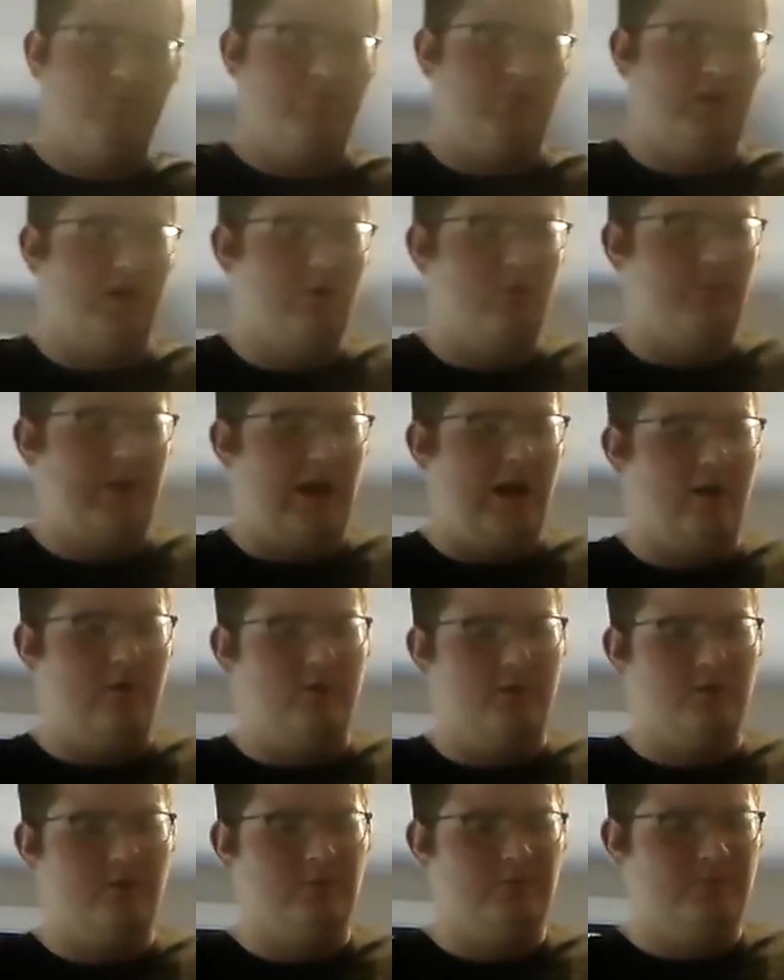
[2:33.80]
blow
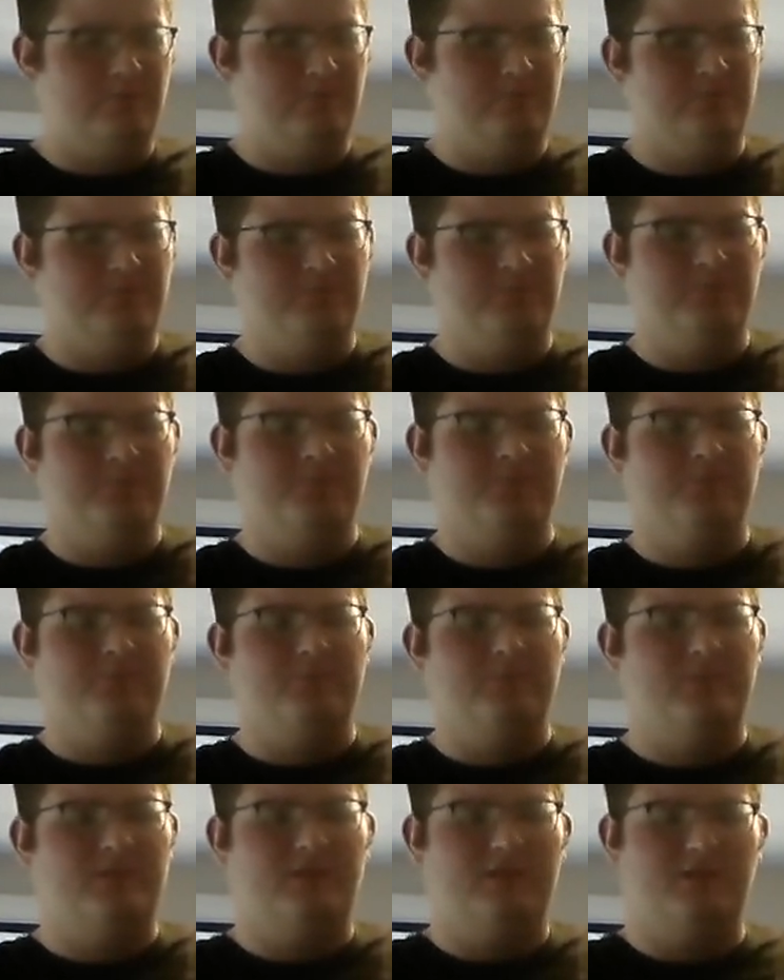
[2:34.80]
power,
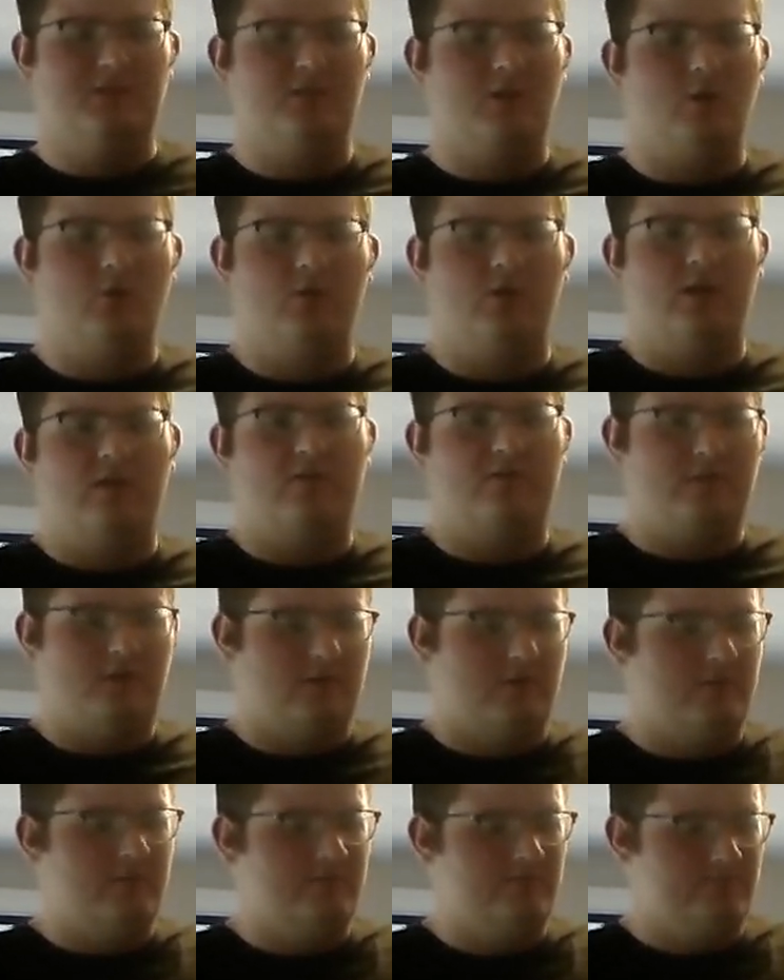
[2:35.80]
doesn't go that
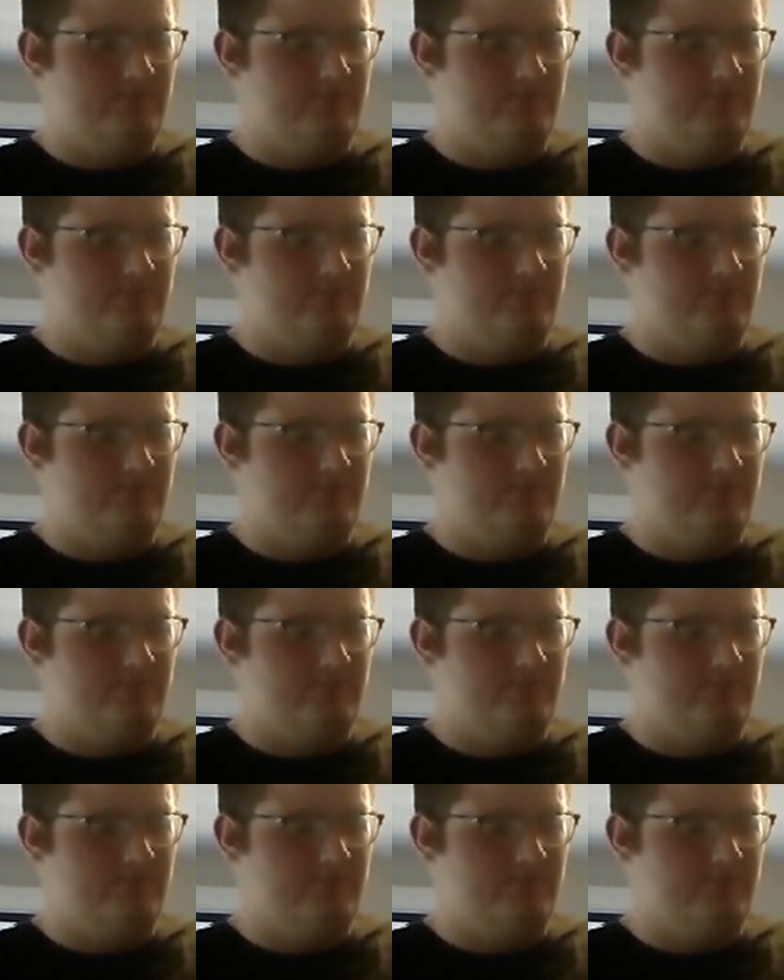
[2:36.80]
far.